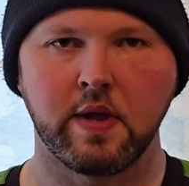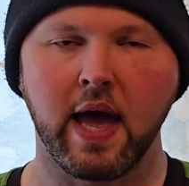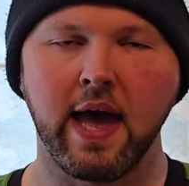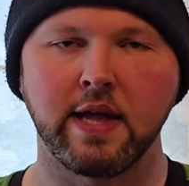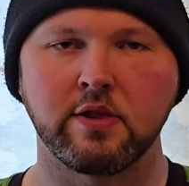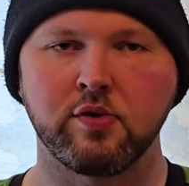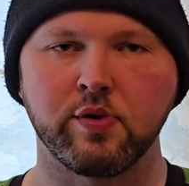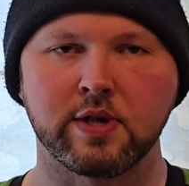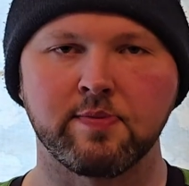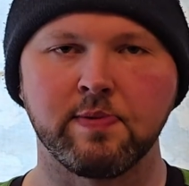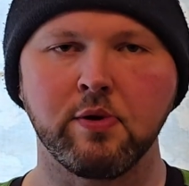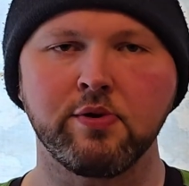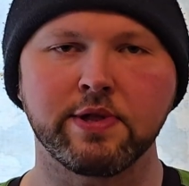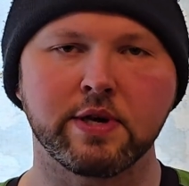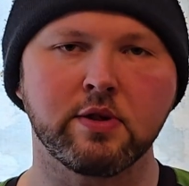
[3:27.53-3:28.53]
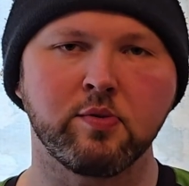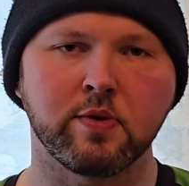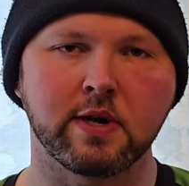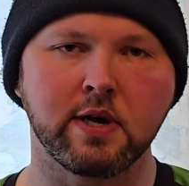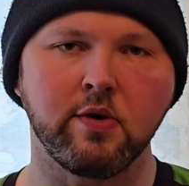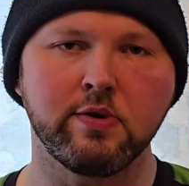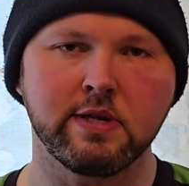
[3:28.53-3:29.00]
And to explore this,
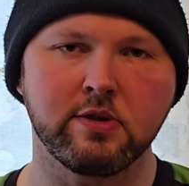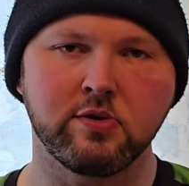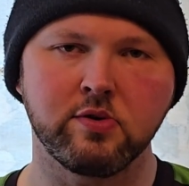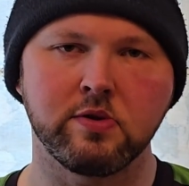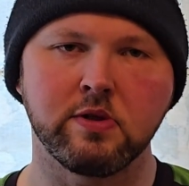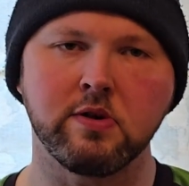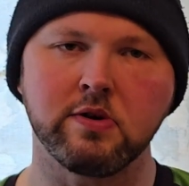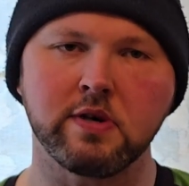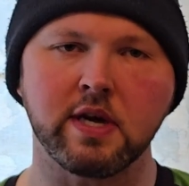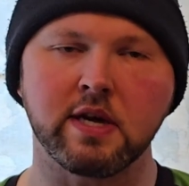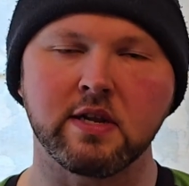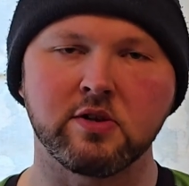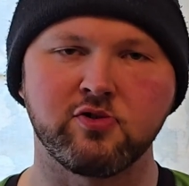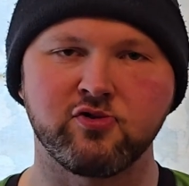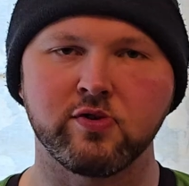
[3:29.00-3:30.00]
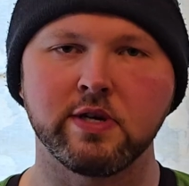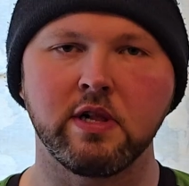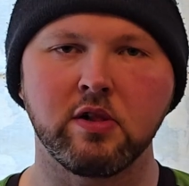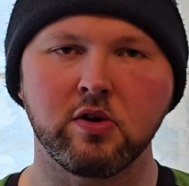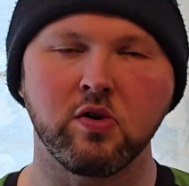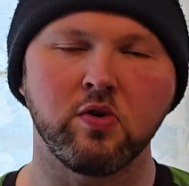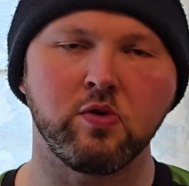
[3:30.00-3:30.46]
we're going to look at a
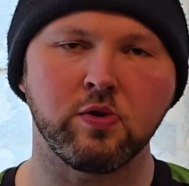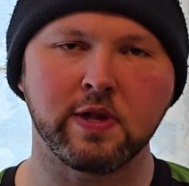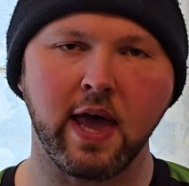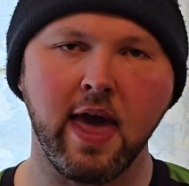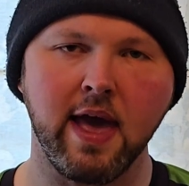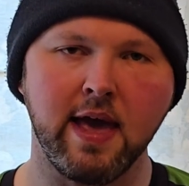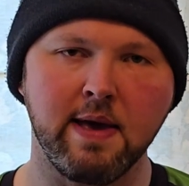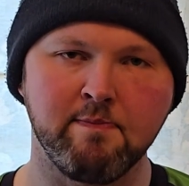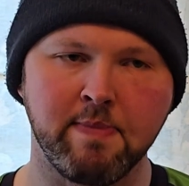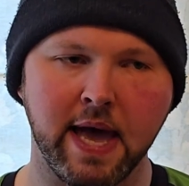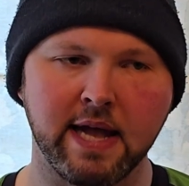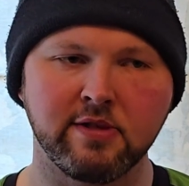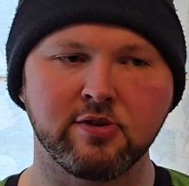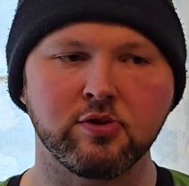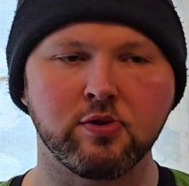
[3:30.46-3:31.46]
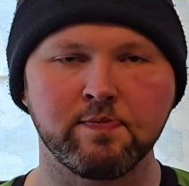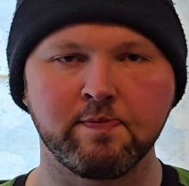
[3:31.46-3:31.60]
drill called a pencil